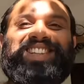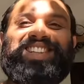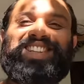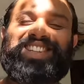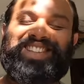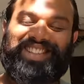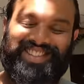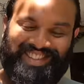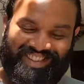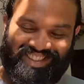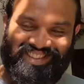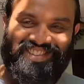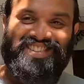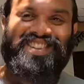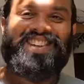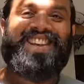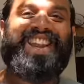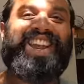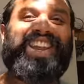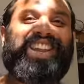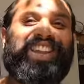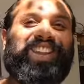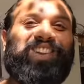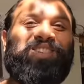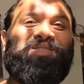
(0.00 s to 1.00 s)
and good luck with the
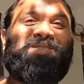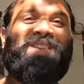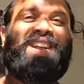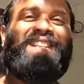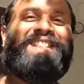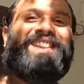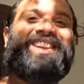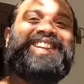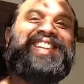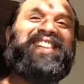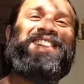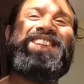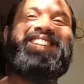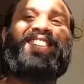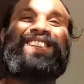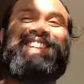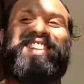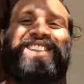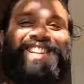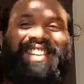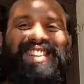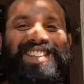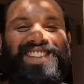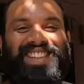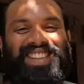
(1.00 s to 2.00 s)
business. Thank
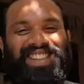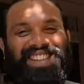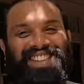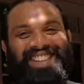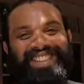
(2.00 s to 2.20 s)
you. See you